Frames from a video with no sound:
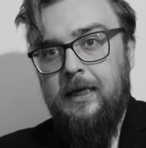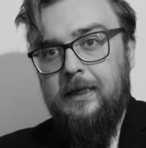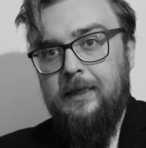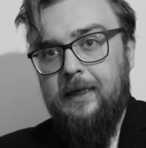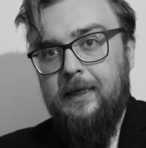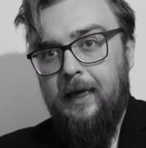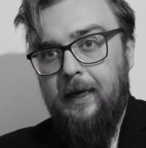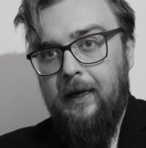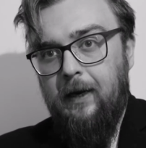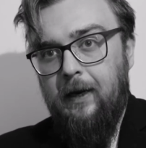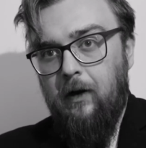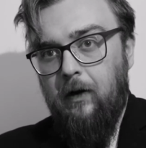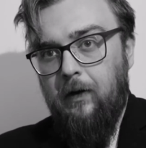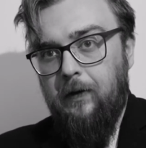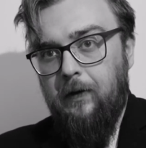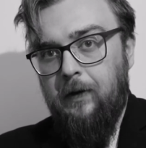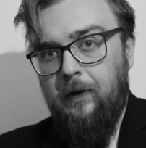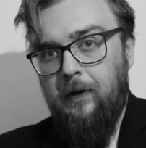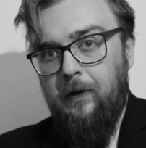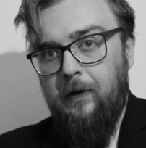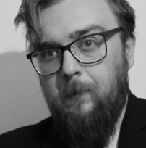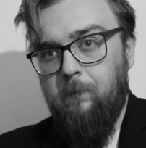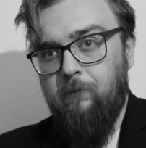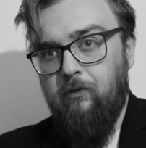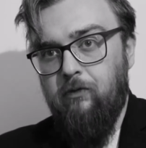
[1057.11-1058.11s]
taking
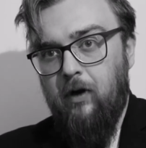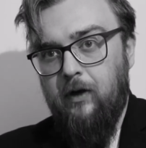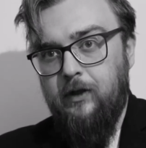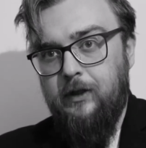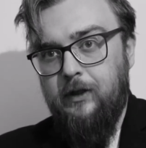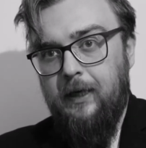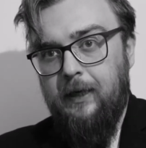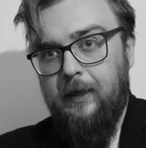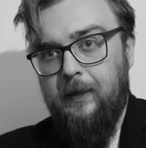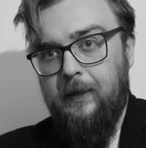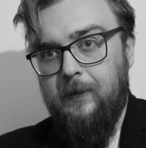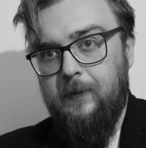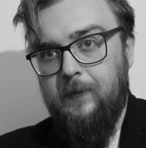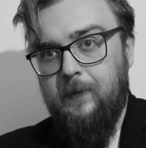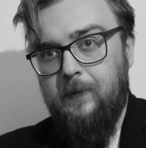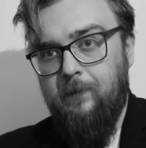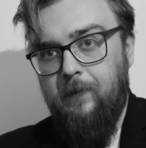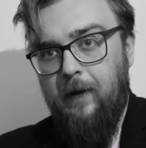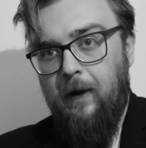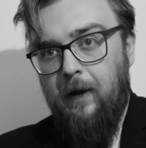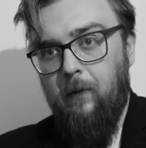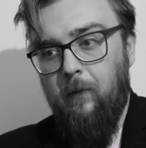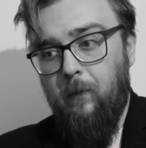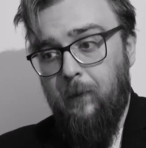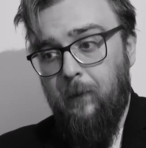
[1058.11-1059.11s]
on projects
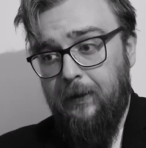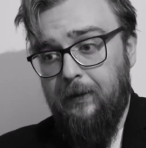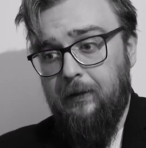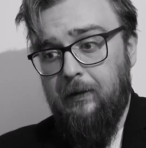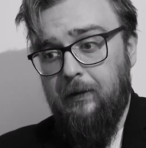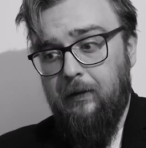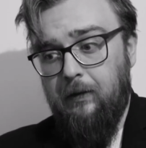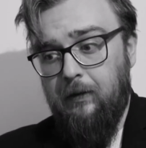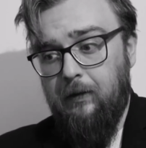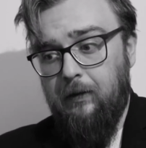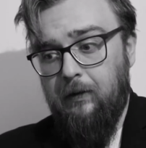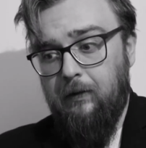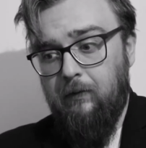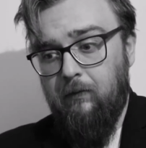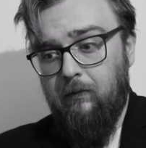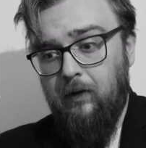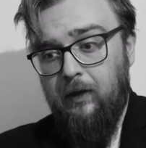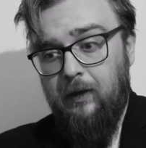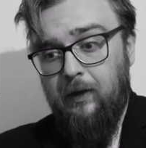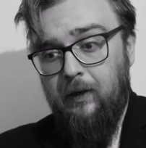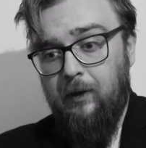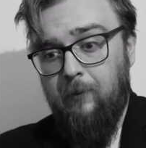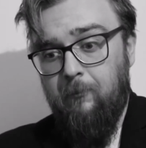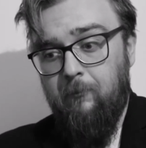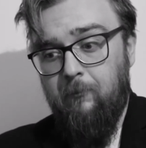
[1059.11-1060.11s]
that will
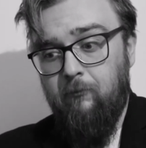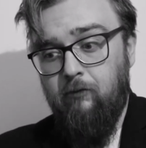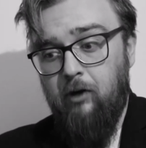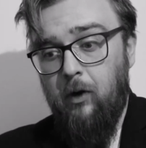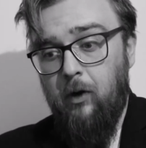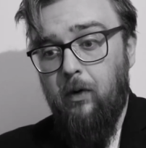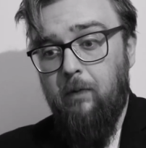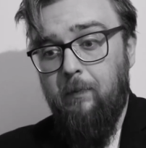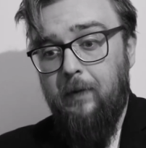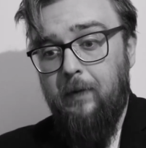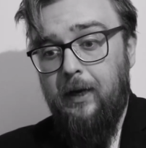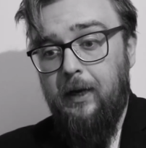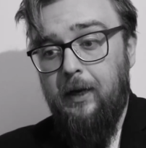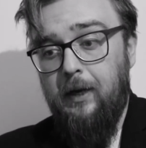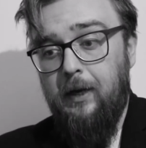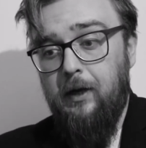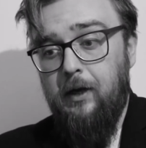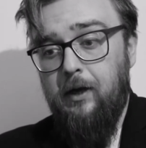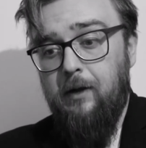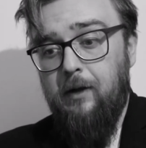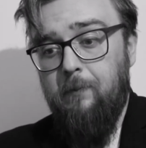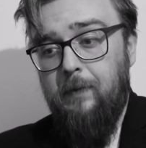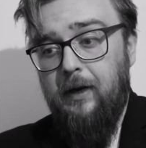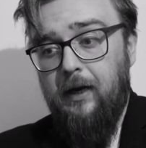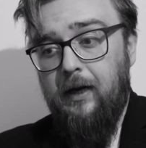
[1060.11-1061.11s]
ruin me,
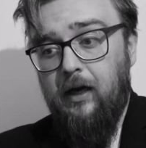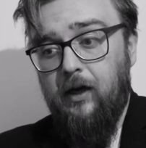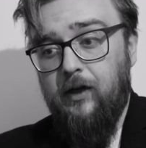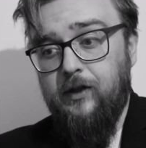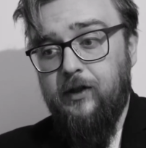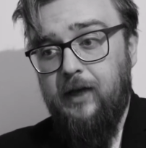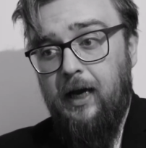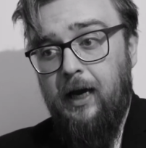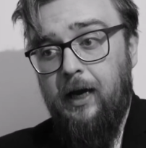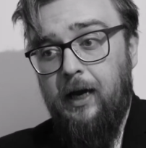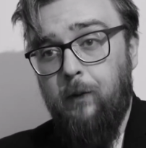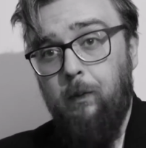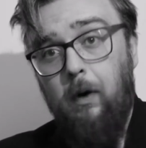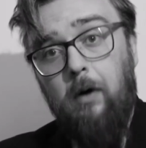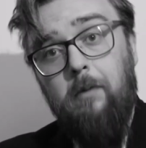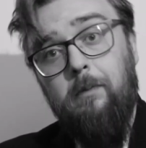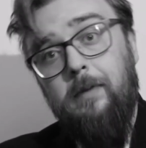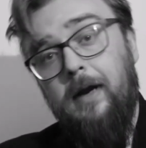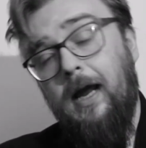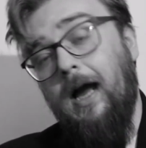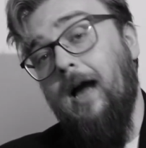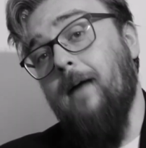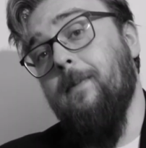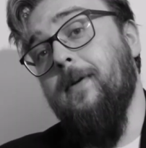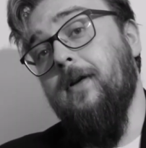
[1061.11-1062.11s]
because I won't
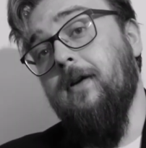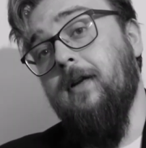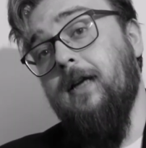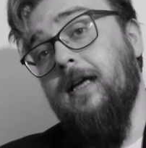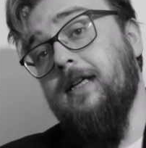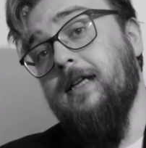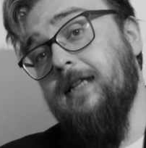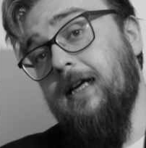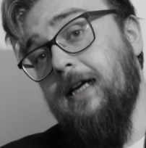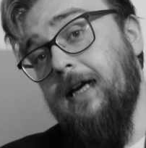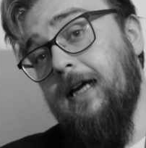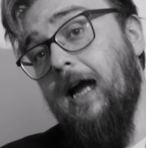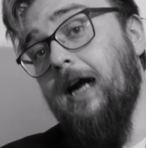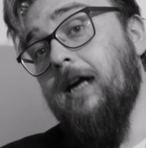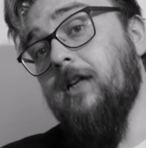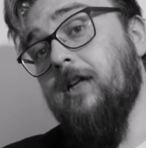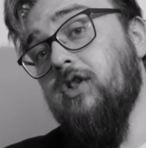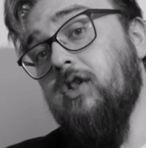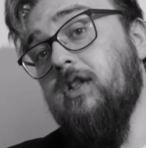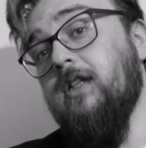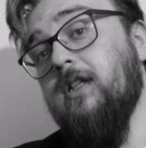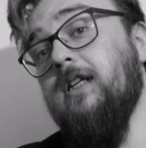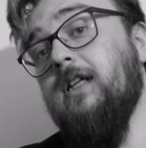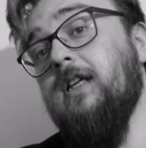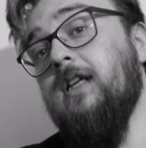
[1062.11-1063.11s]
be happy unless I
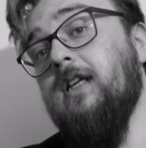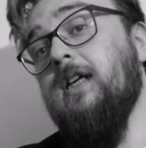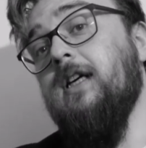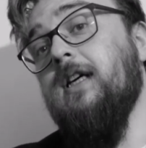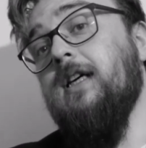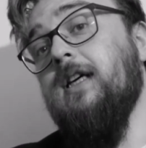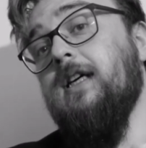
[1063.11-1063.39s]
actually